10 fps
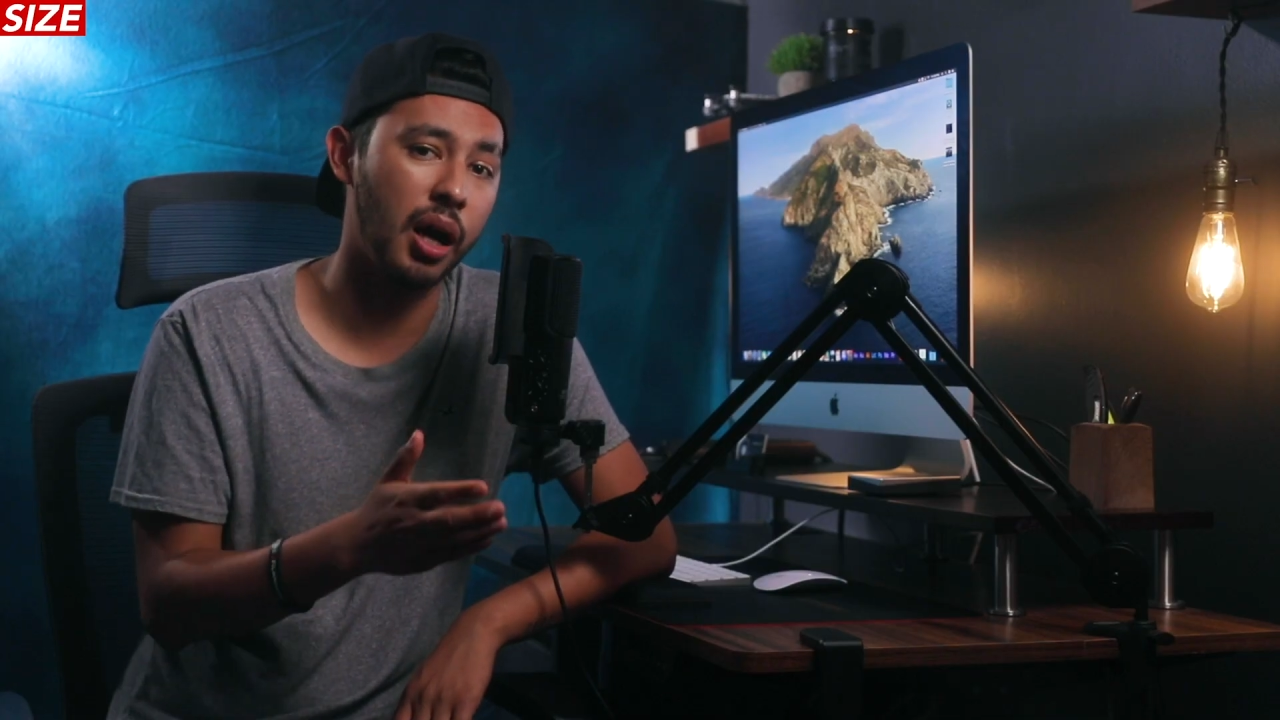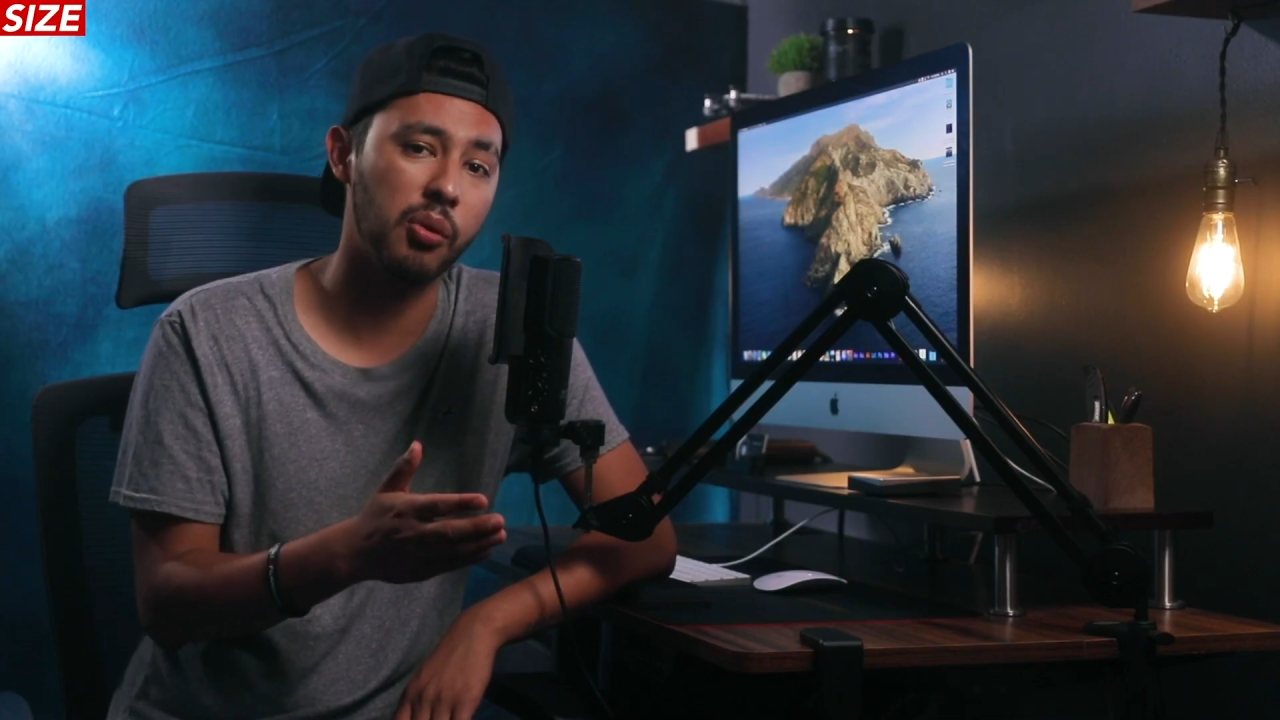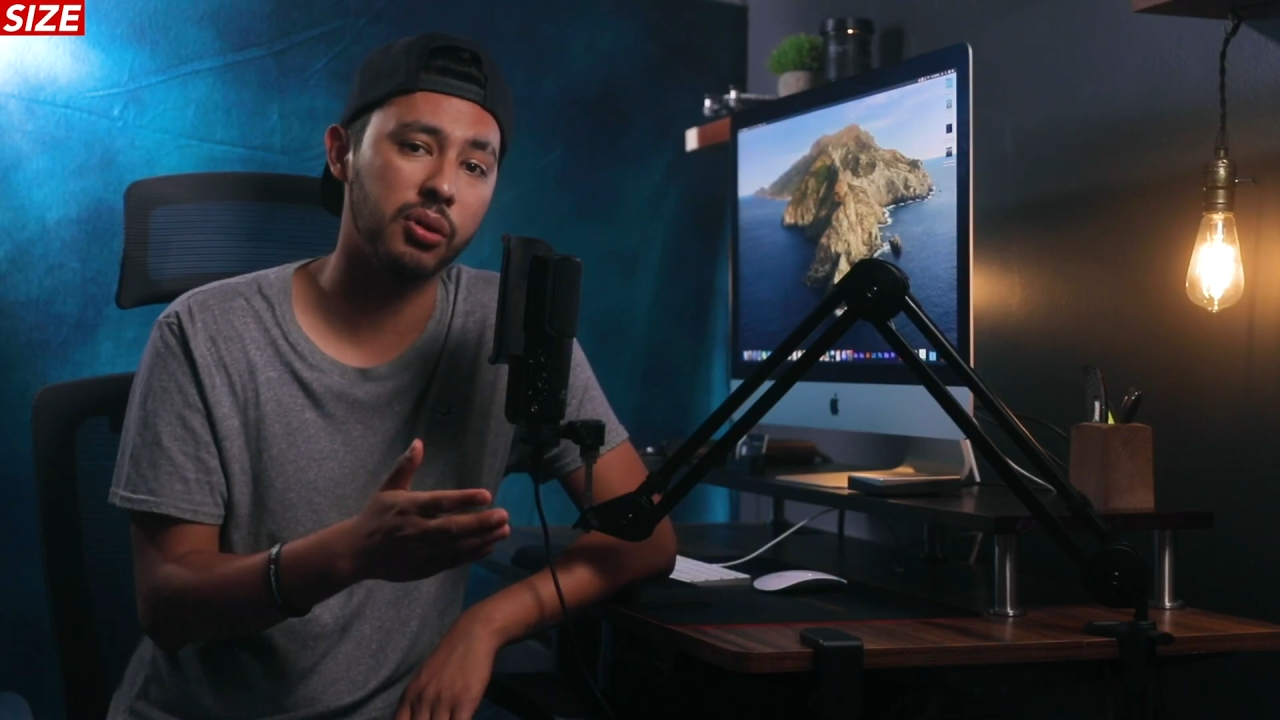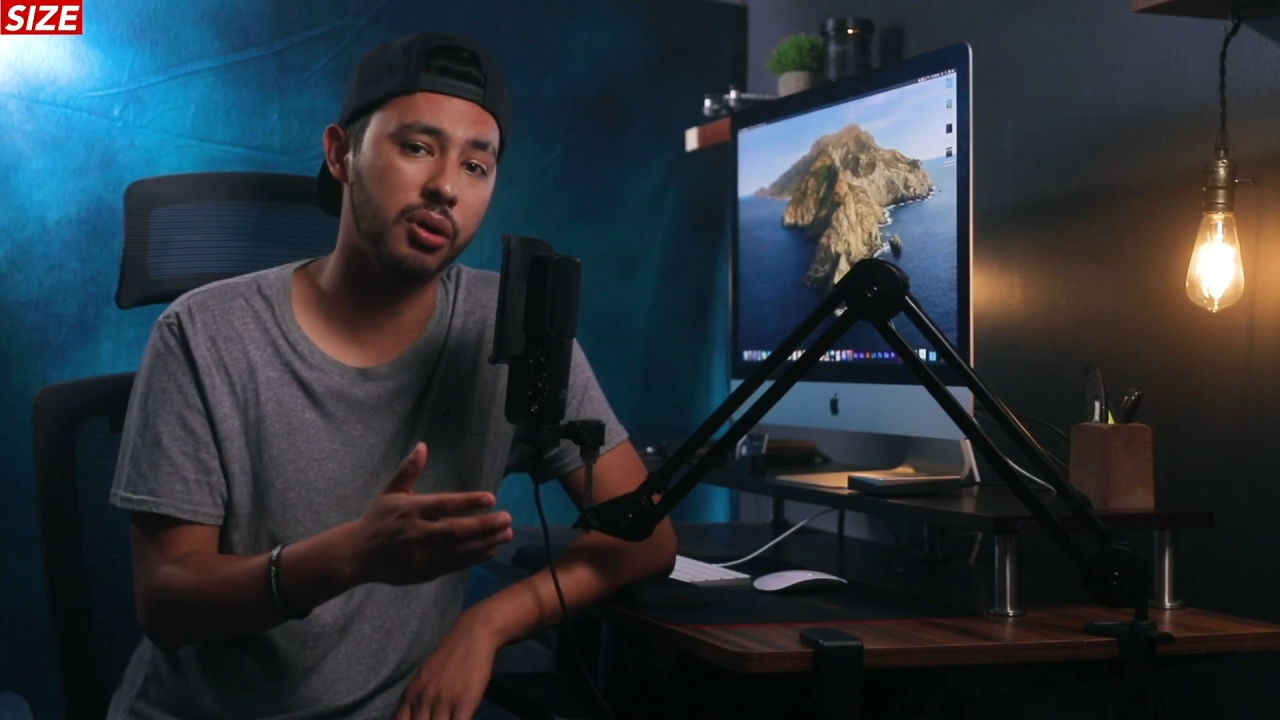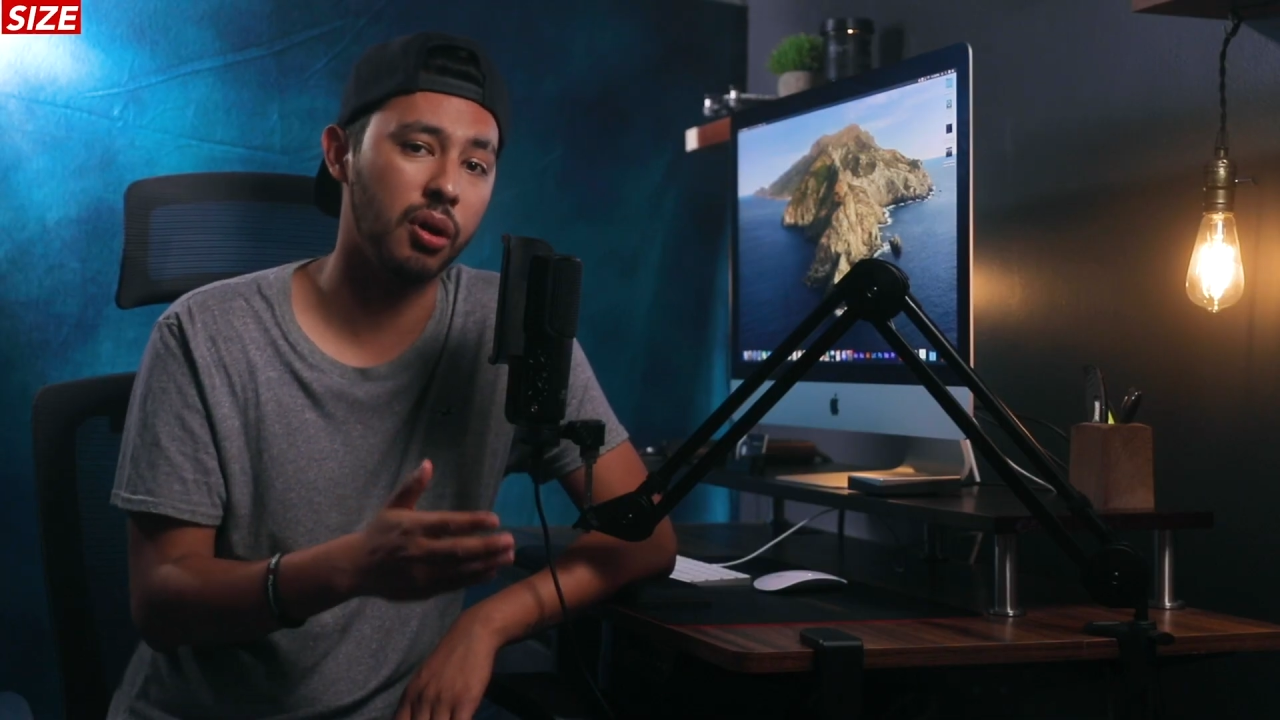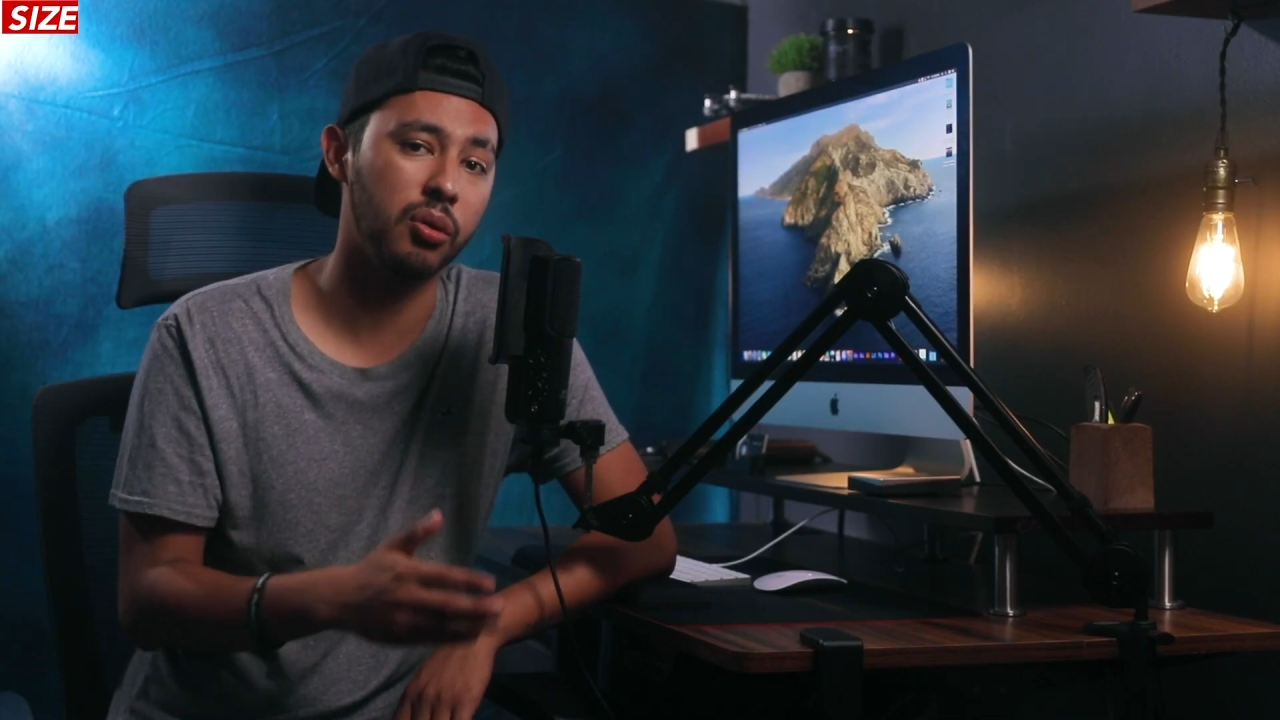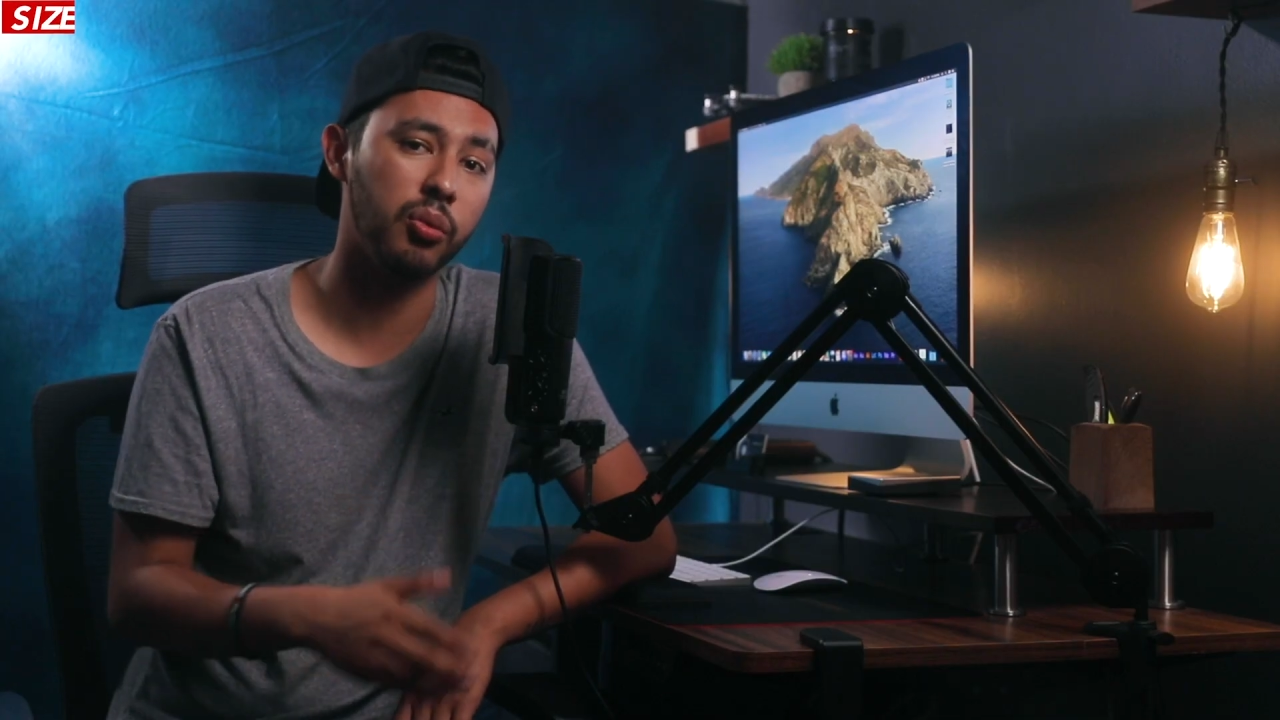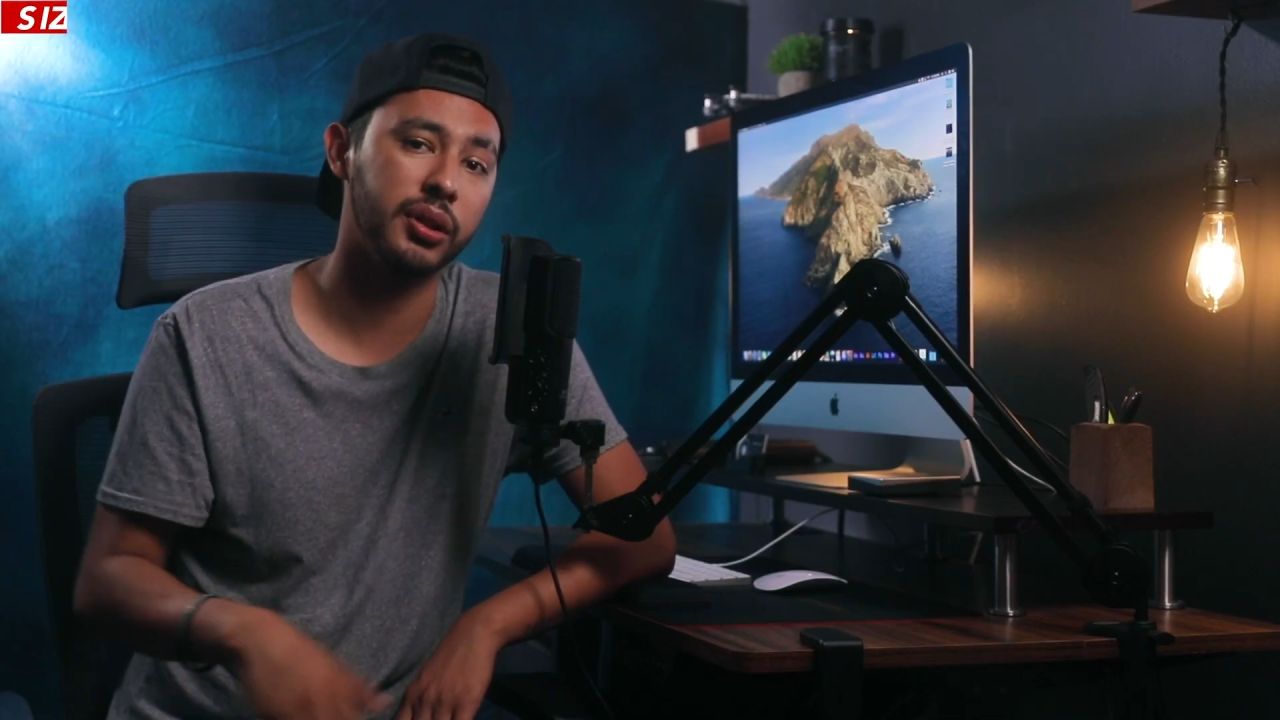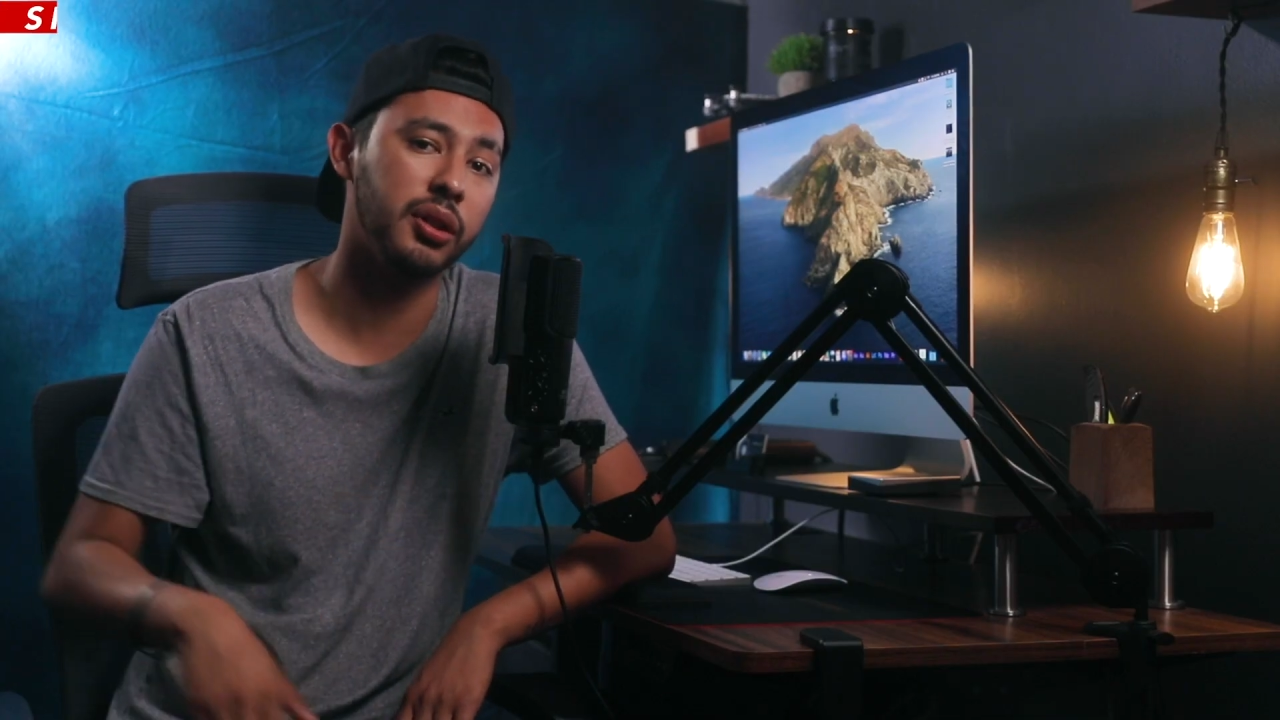I will go with